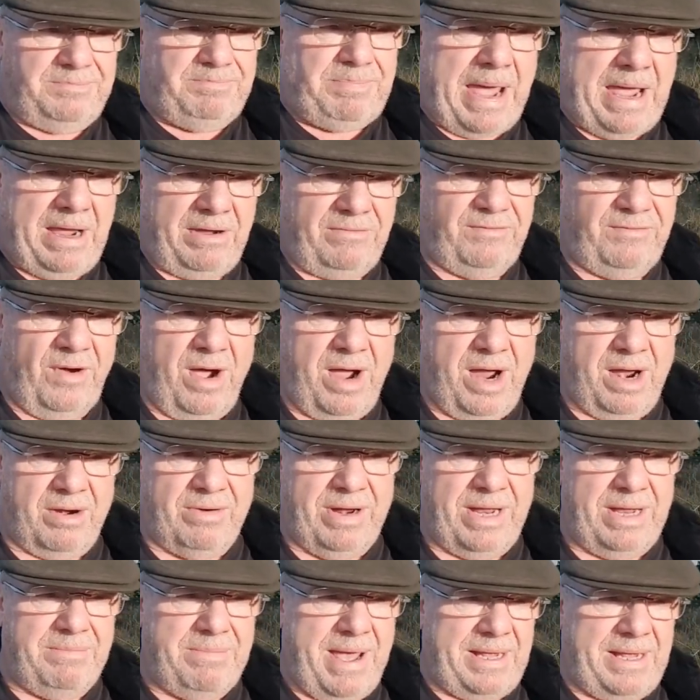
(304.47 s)

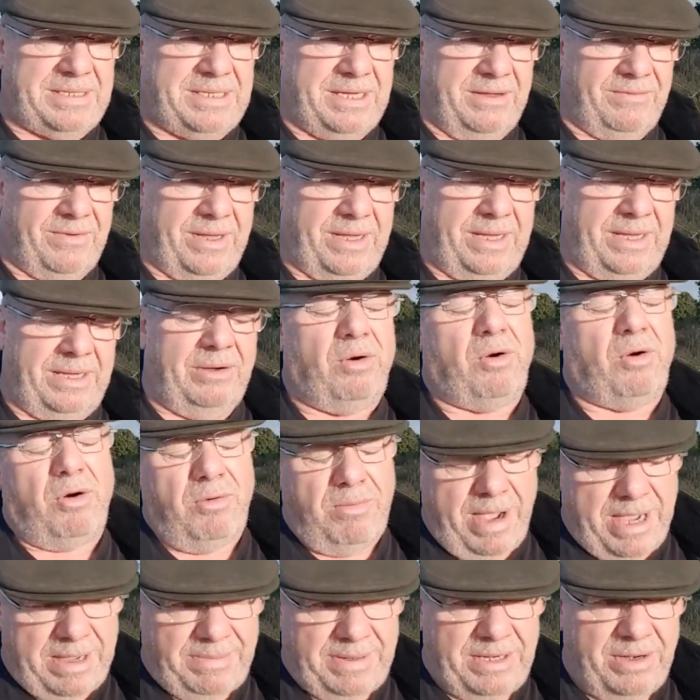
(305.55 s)
backfiring massively, or
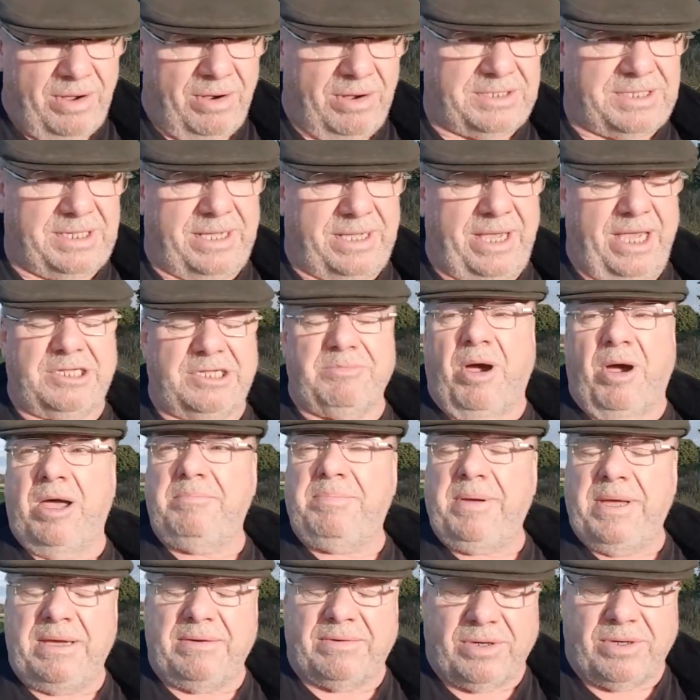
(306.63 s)
maybe not, as the case might
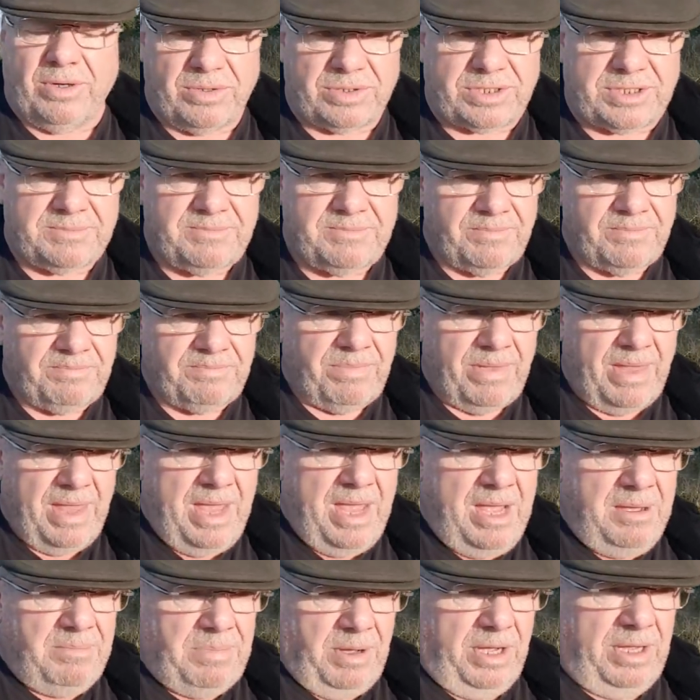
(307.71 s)
be, of course.
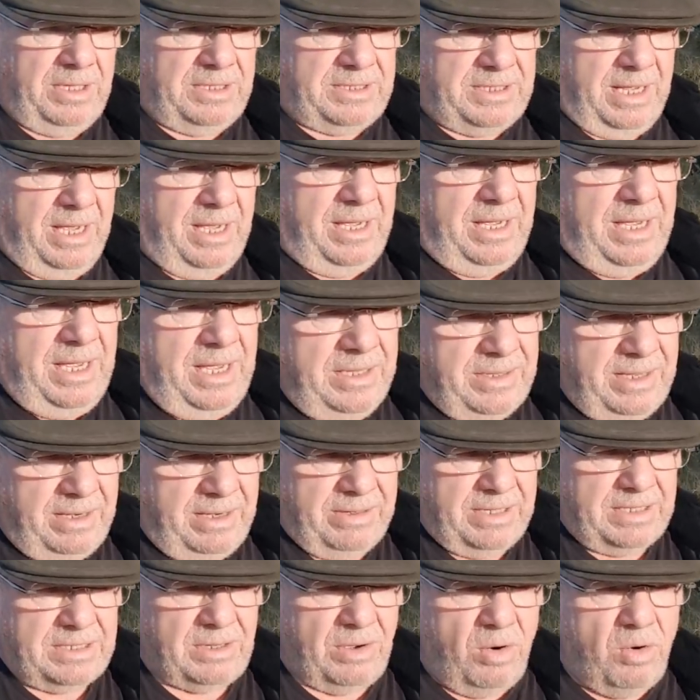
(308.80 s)
But there
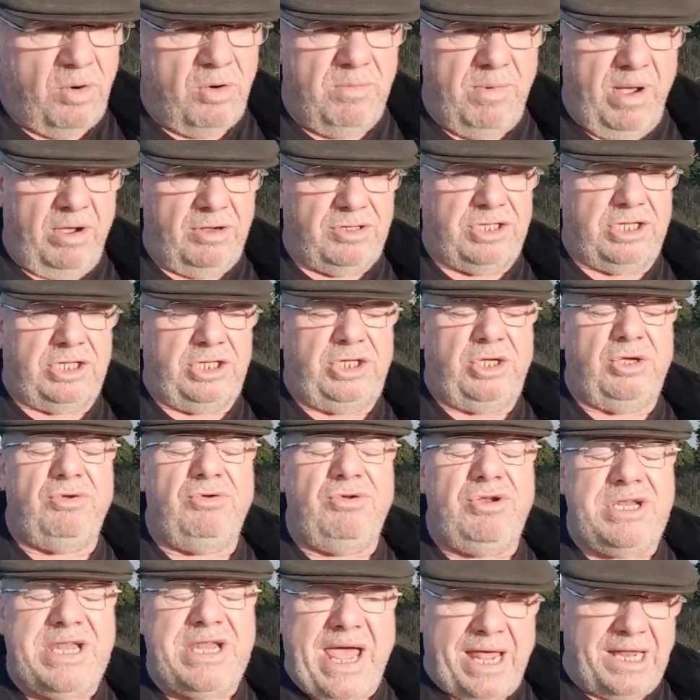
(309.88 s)
is almost
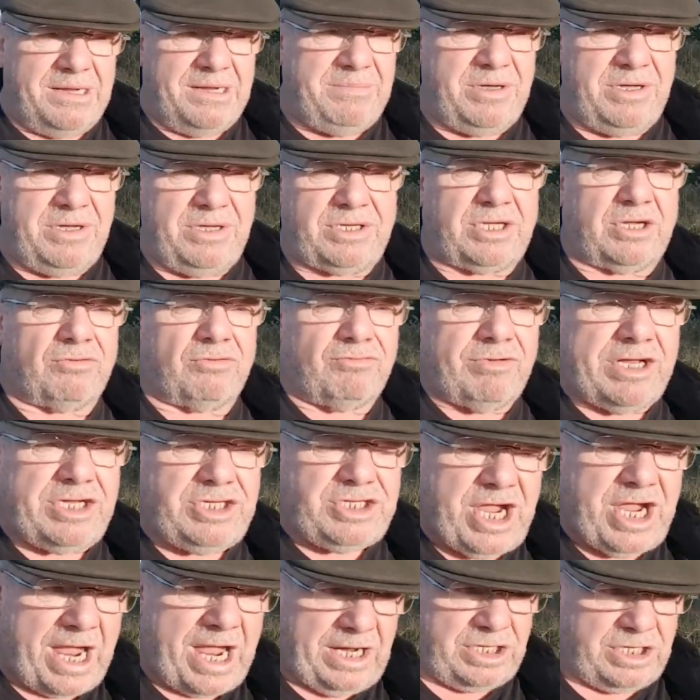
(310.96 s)
unanimous
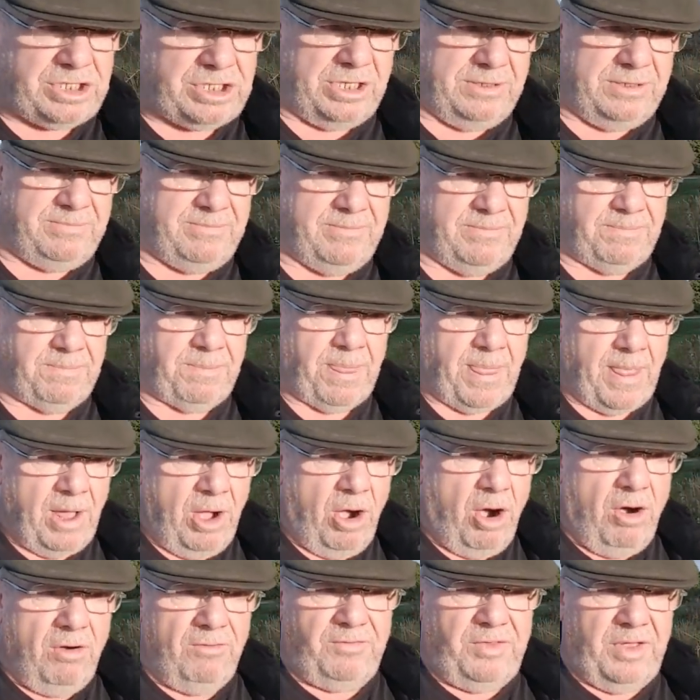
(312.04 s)
rejection
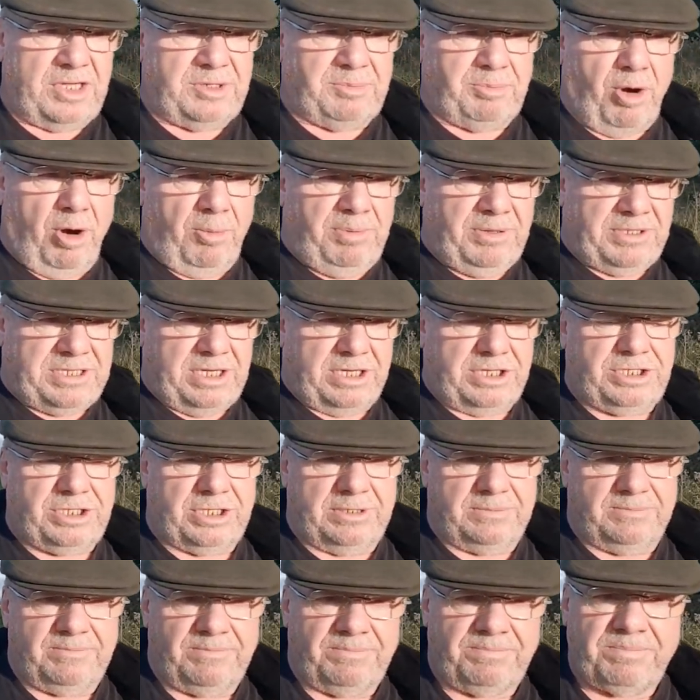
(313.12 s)
of this
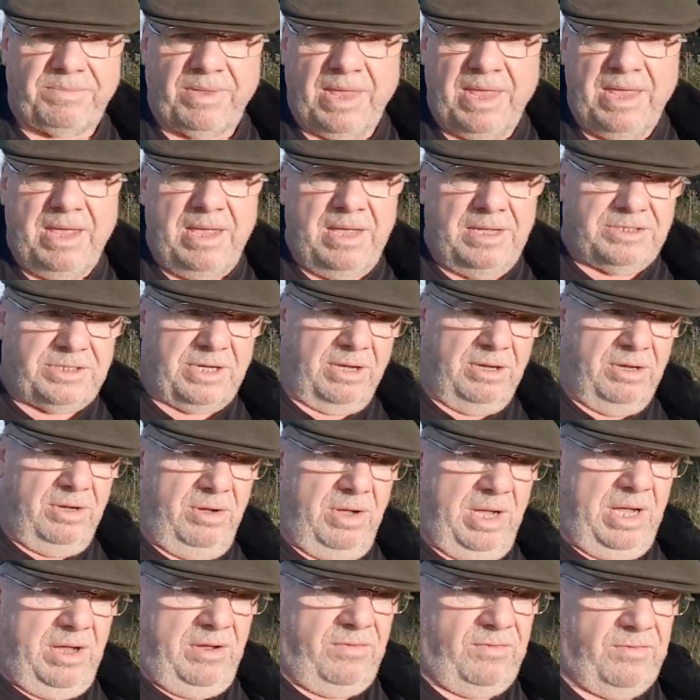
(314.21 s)
proposition. So
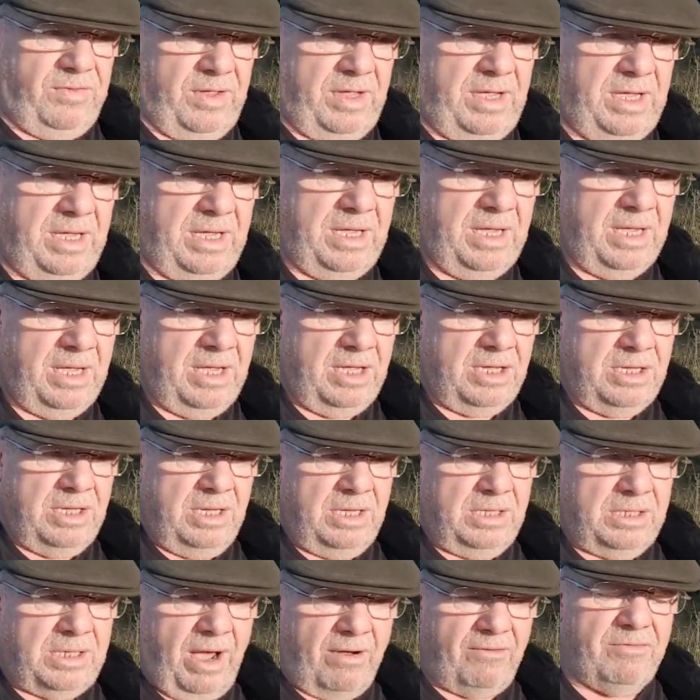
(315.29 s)
if the
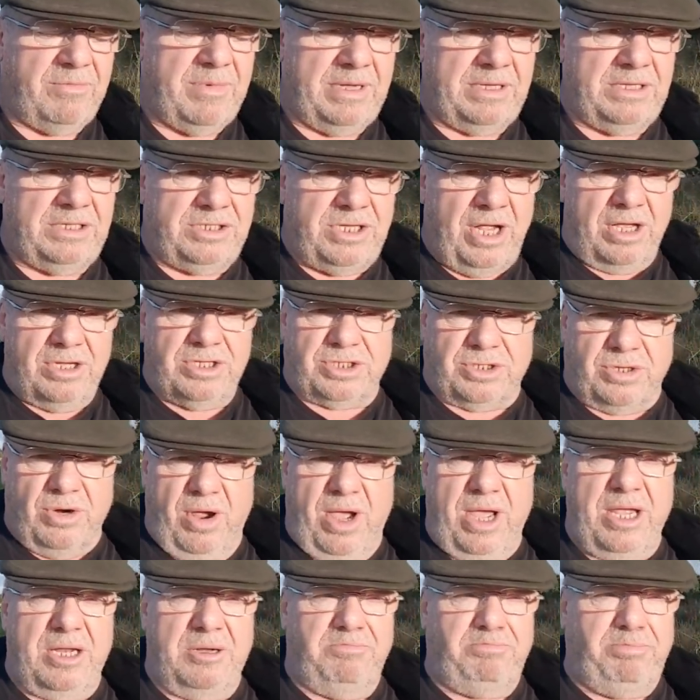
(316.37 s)
government does
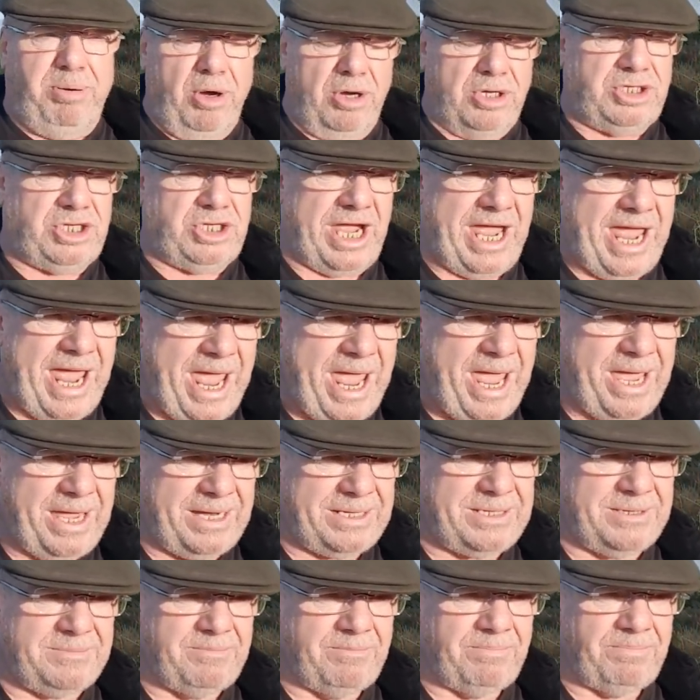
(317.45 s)
try and push ahead